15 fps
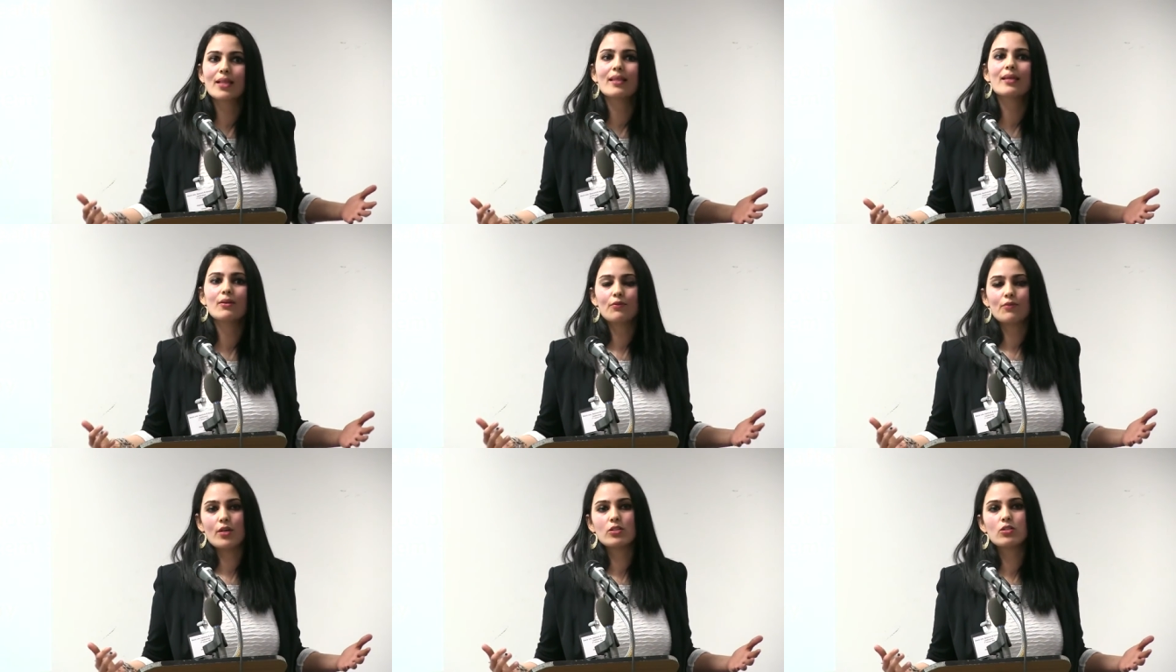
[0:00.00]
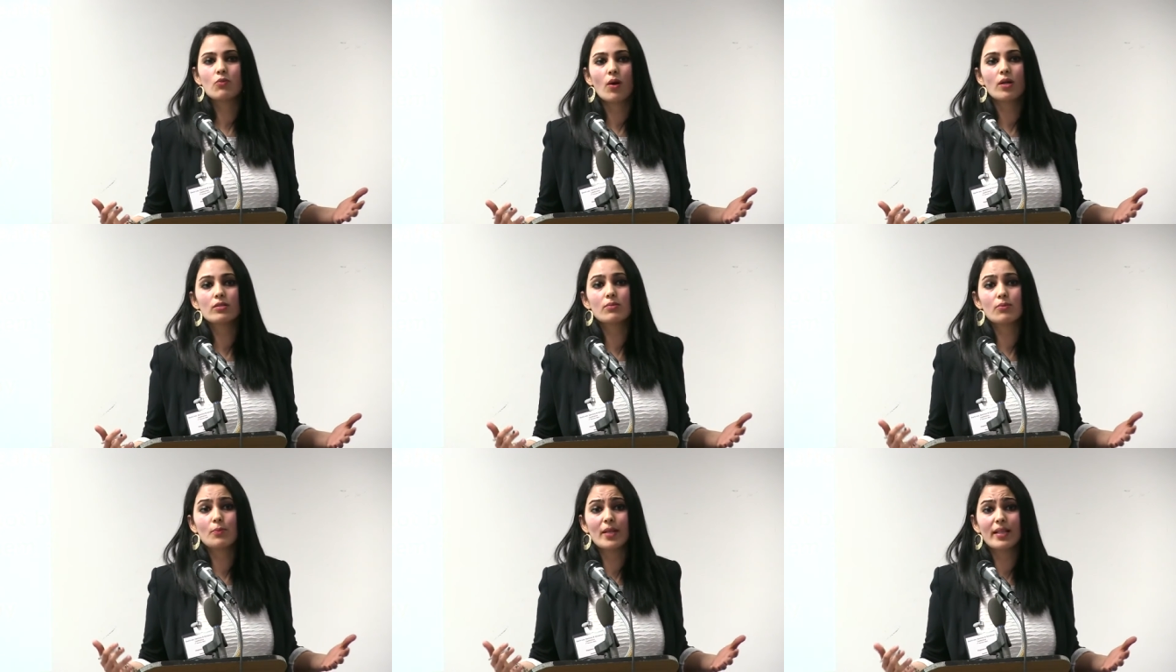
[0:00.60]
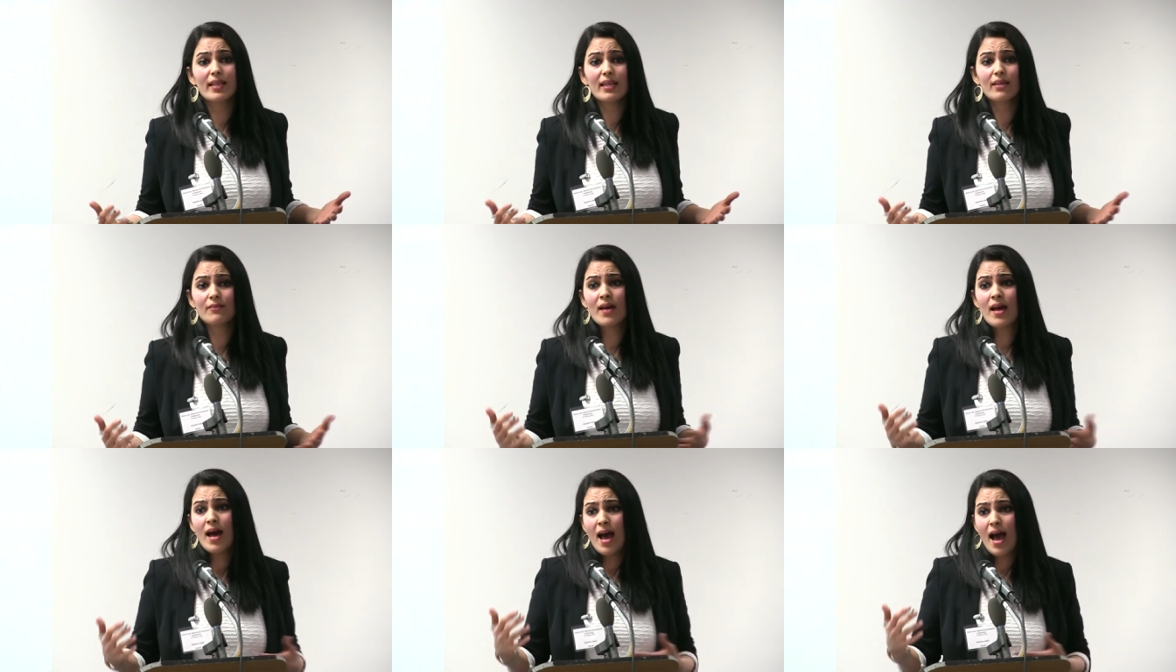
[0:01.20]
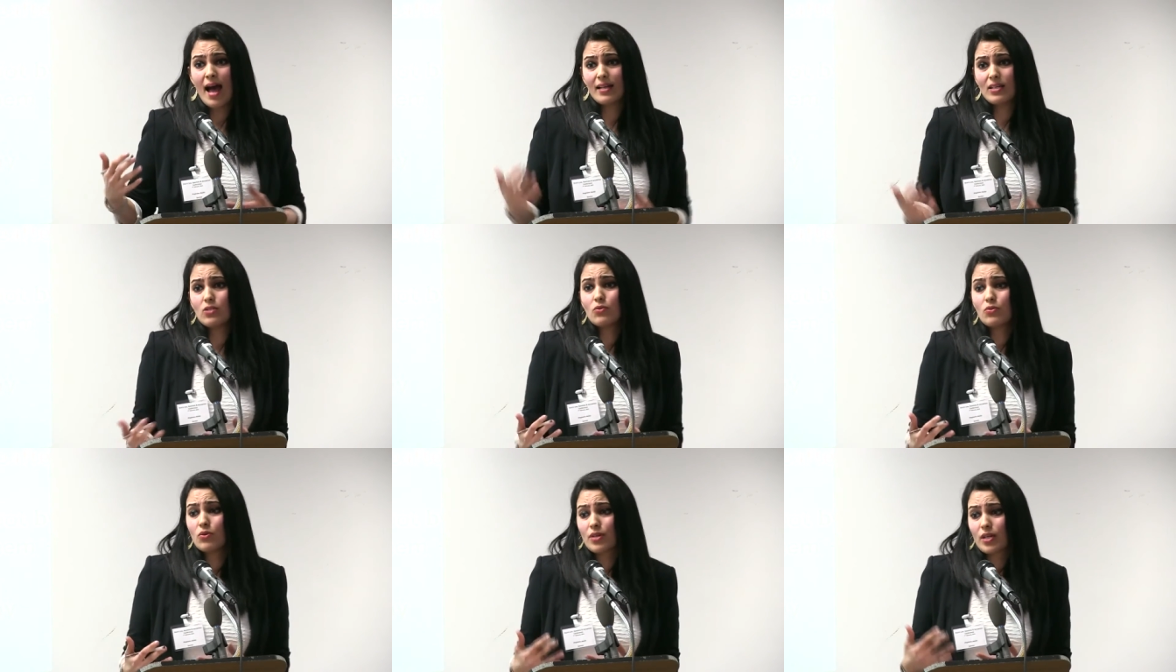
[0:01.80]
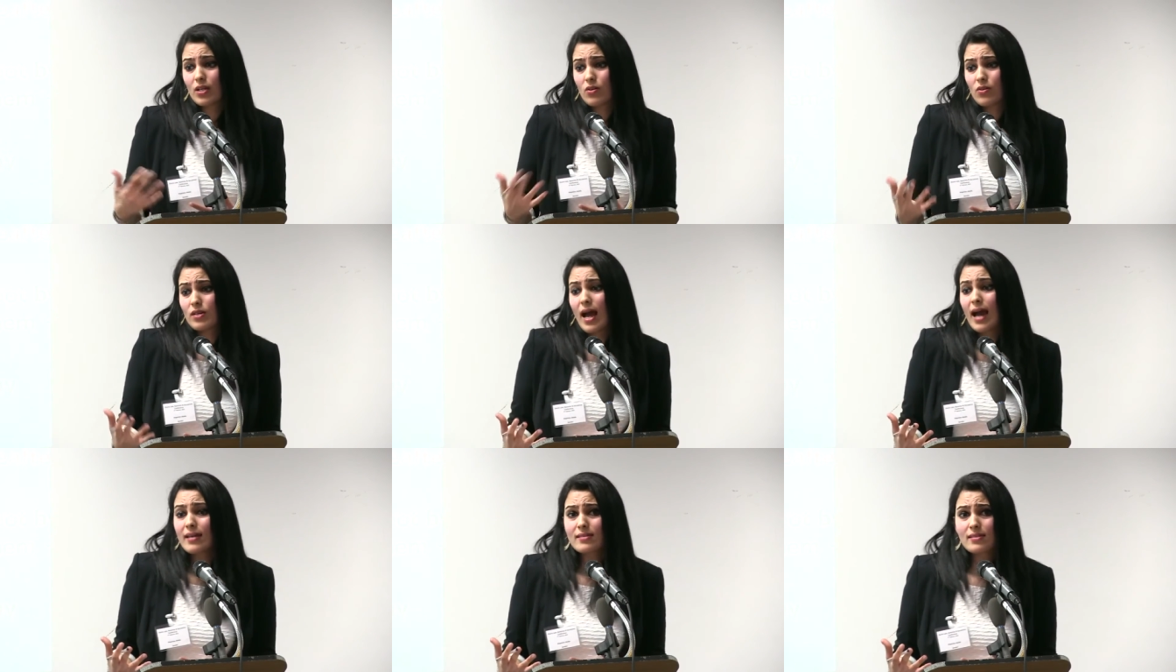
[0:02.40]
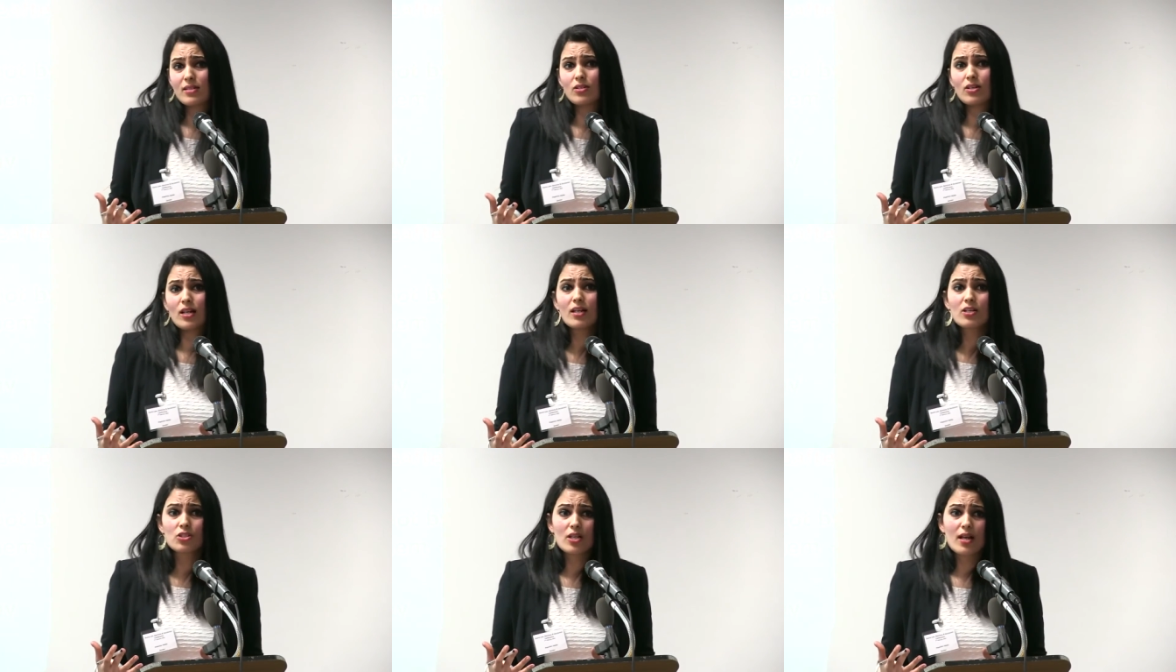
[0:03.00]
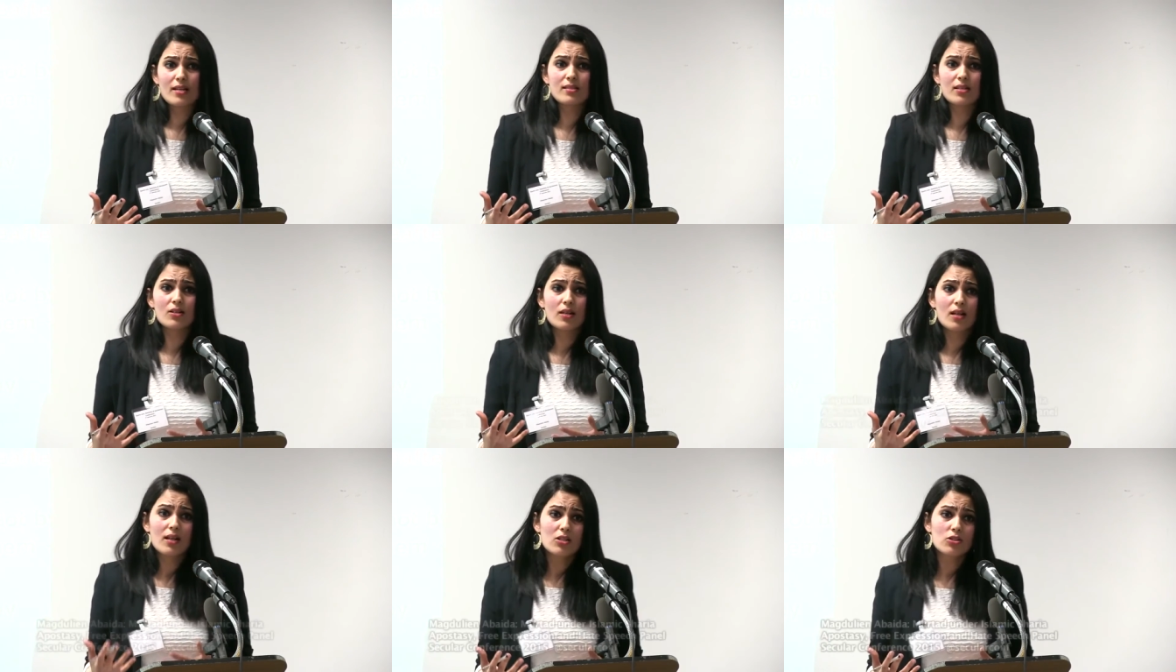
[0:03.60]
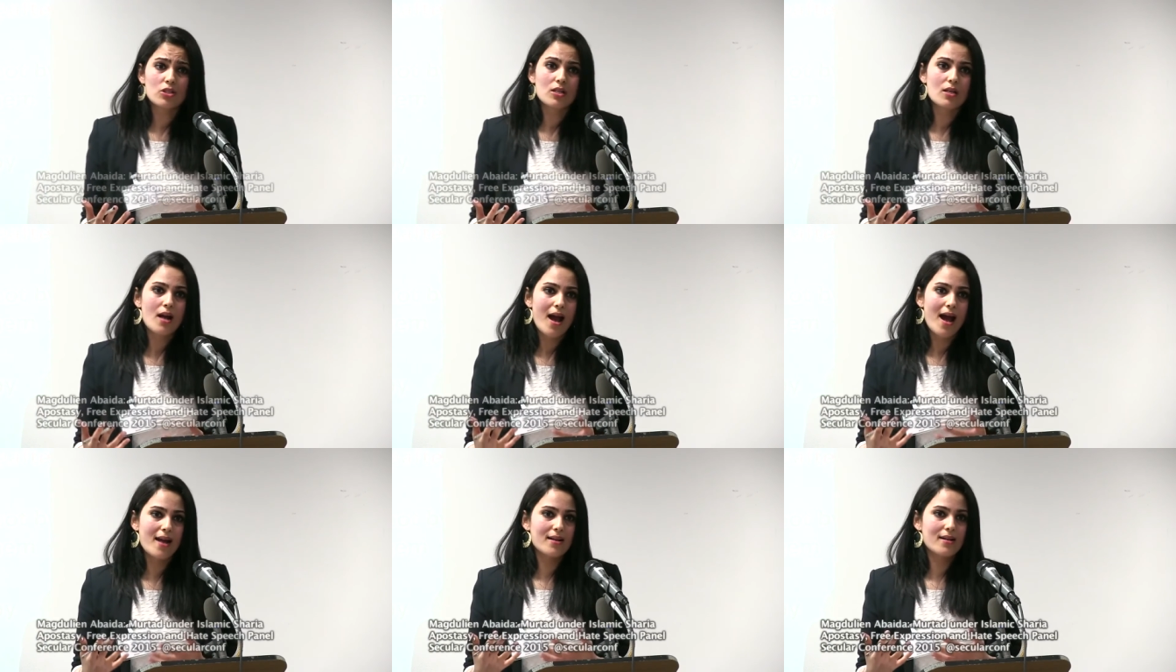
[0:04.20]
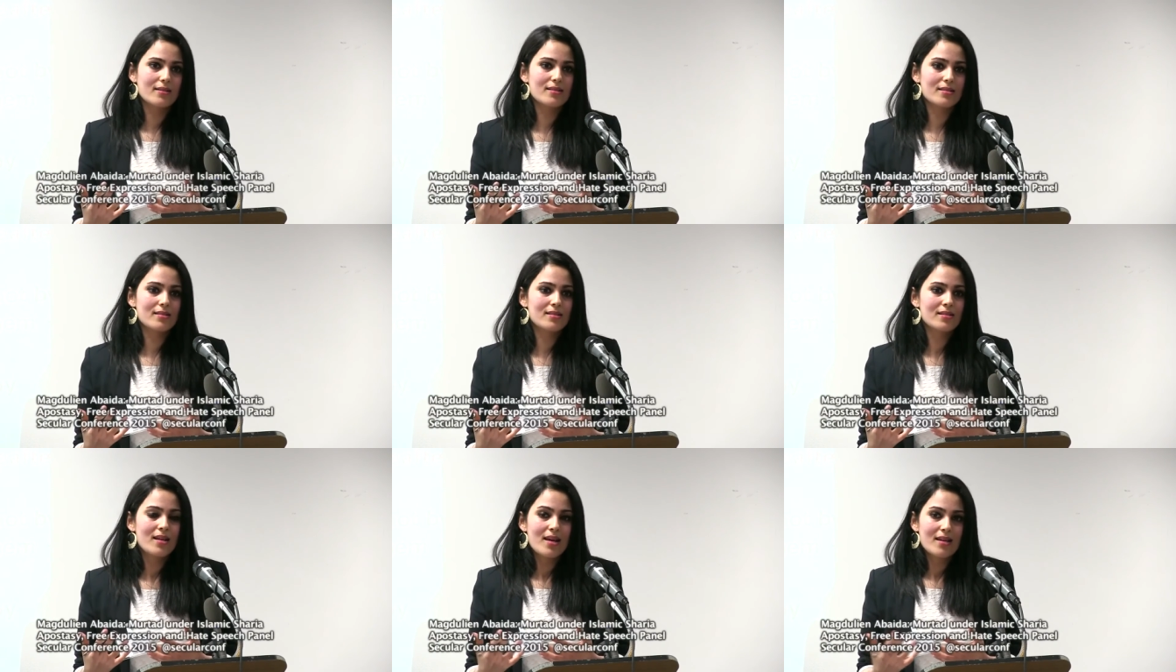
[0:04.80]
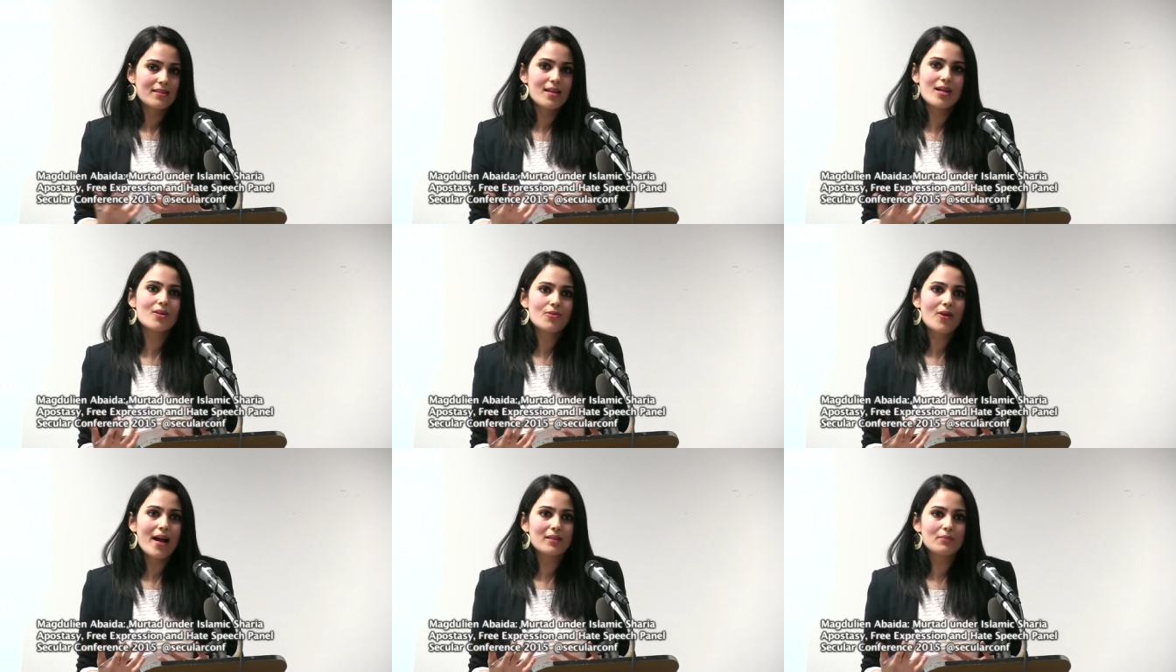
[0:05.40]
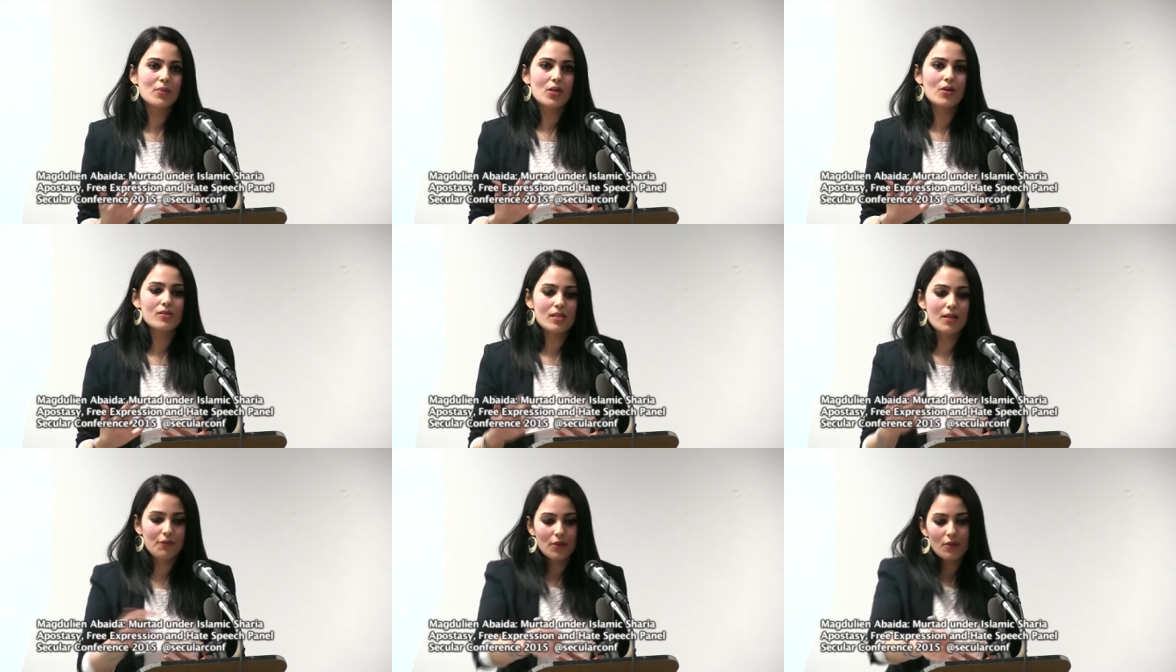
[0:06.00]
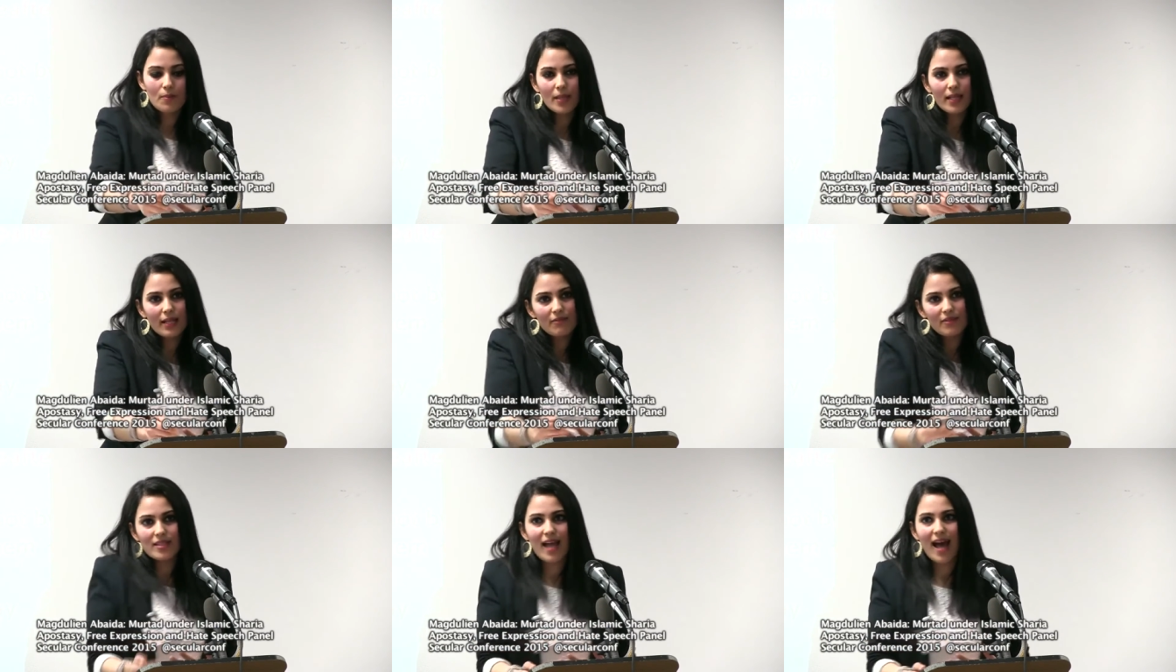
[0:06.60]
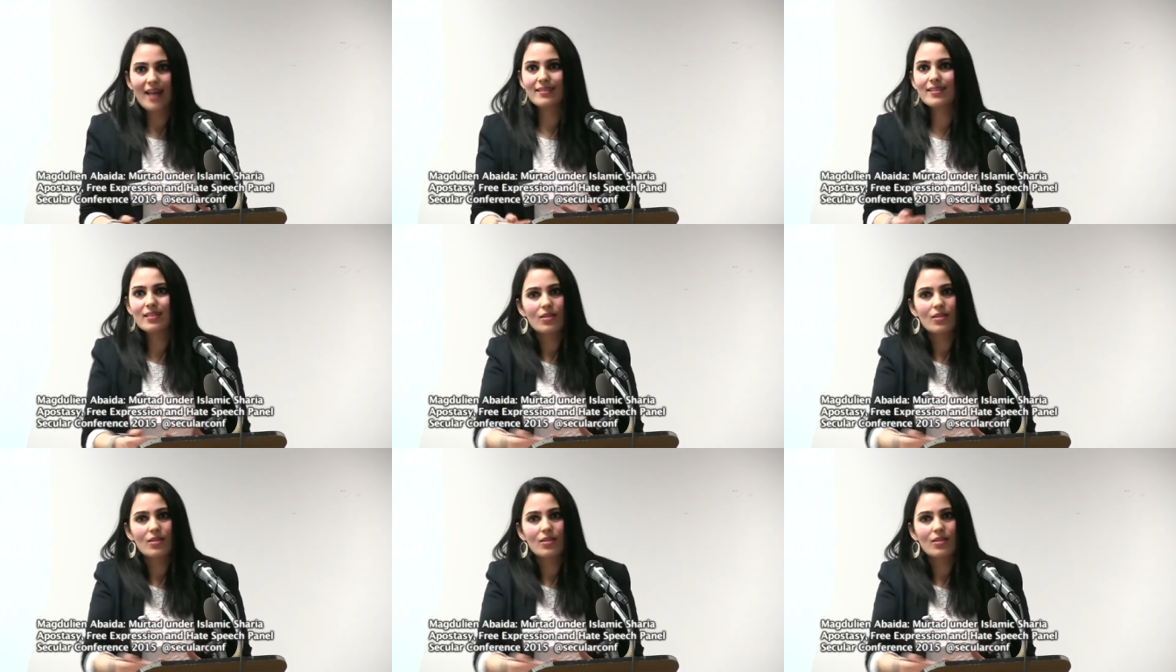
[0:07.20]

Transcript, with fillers: believe what you want to believe and you recognize the religion as a religion and it's they're right because if you believe in that,